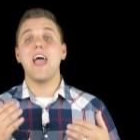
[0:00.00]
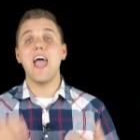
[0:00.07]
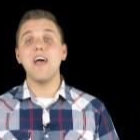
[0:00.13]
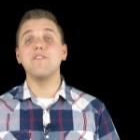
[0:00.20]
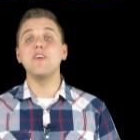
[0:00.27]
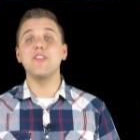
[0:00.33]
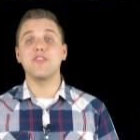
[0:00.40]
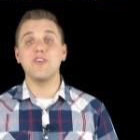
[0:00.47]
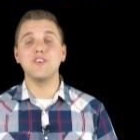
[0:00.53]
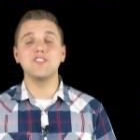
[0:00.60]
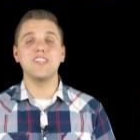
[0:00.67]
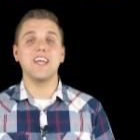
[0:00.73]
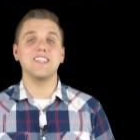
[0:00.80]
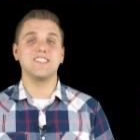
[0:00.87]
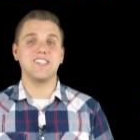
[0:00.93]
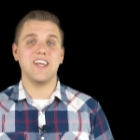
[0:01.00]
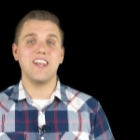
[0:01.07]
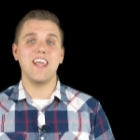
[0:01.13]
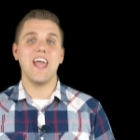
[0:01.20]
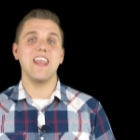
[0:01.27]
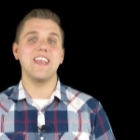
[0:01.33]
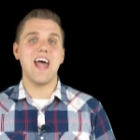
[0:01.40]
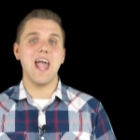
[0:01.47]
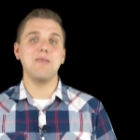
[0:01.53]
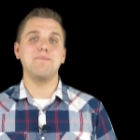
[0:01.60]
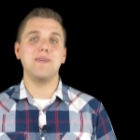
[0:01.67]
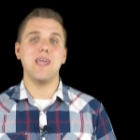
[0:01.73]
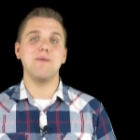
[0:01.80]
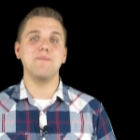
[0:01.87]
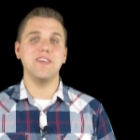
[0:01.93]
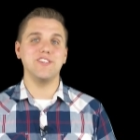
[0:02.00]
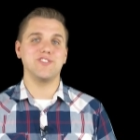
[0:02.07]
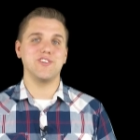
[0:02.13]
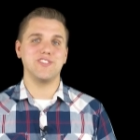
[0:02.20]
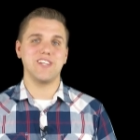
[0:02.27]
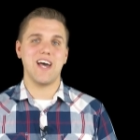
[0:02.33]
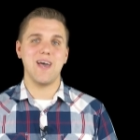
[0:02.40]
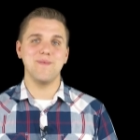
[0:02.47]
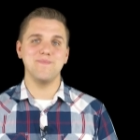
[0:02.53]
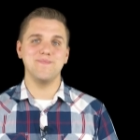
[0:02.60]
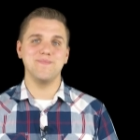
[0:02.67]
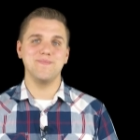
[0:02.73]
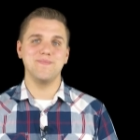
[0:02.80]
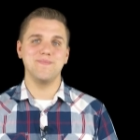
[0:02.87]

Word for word: every Thursday and Sunday at 9 p.m. Eastern Time.